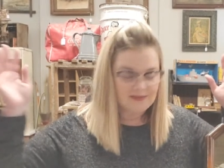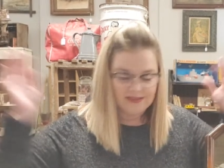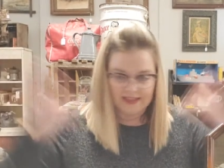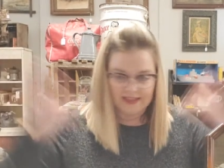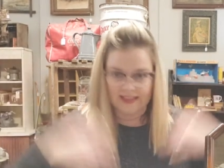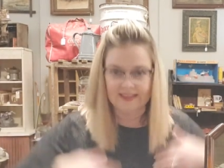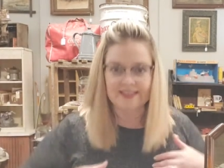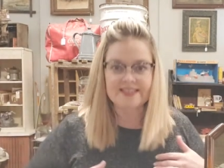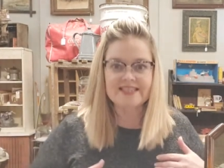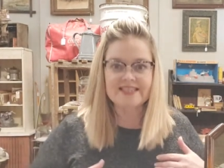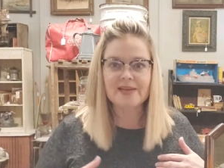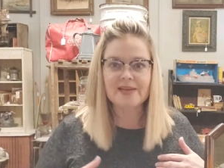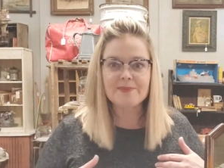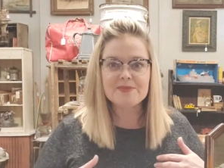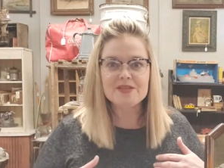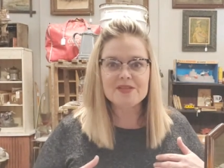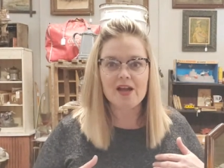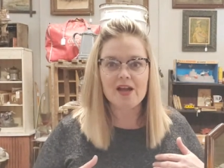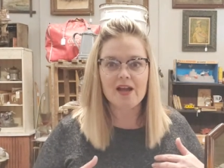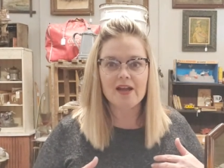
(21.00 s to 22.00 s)
at the
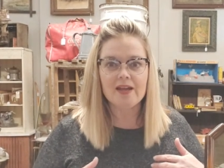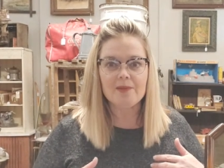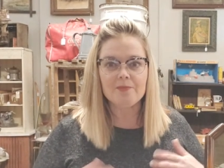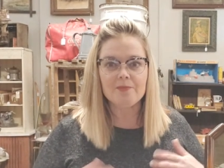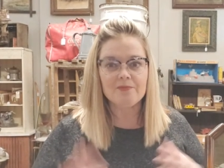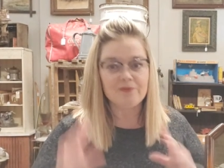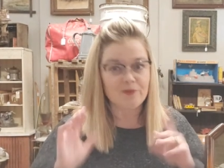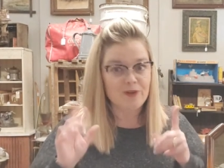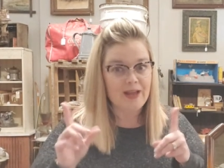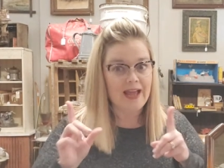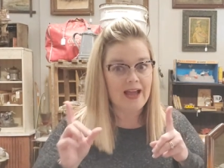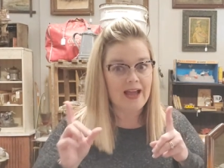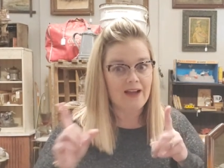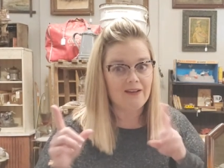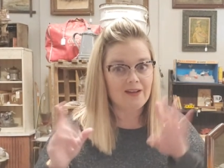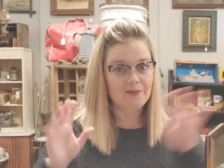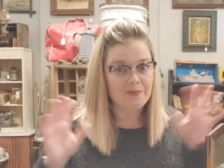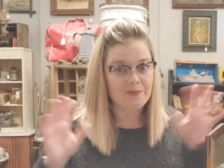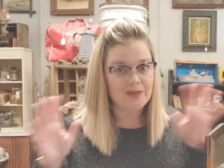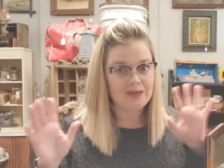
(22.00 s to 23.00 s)
same time for now.
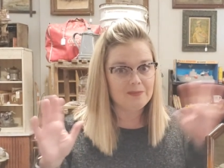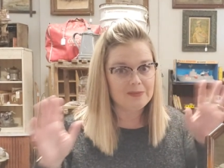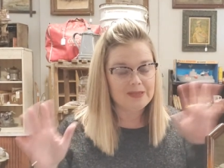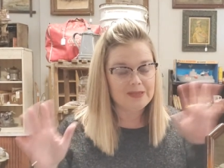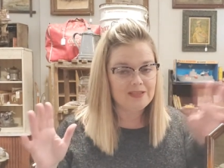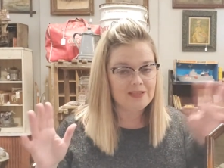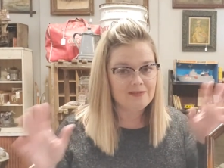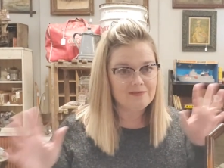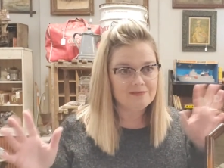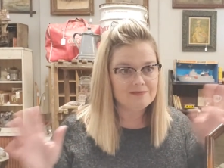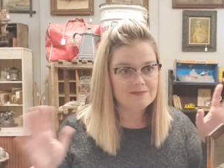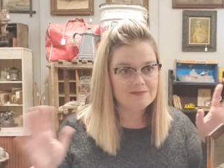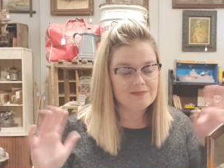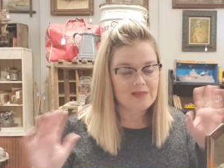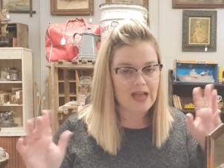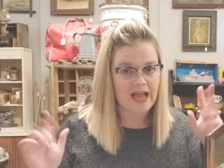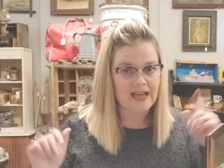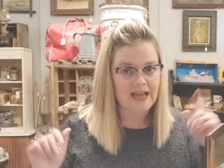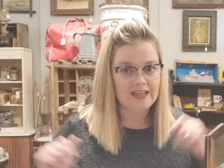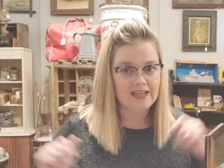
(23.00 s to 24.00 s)
I might be
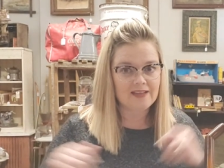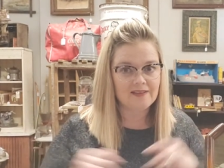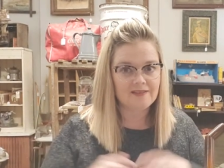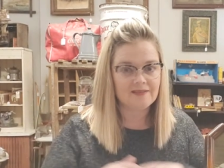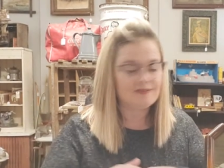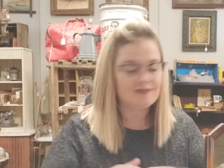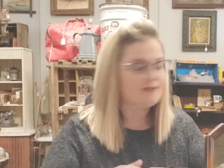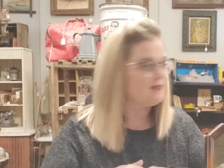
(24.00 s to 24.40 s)
adding